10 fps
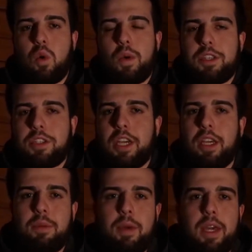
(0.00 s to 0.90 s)
always
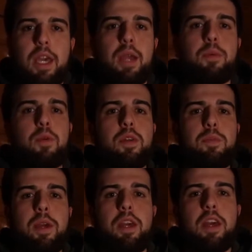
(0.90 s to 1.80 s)
taking my camera with
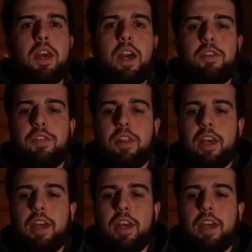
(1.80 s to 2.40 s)
me. I feel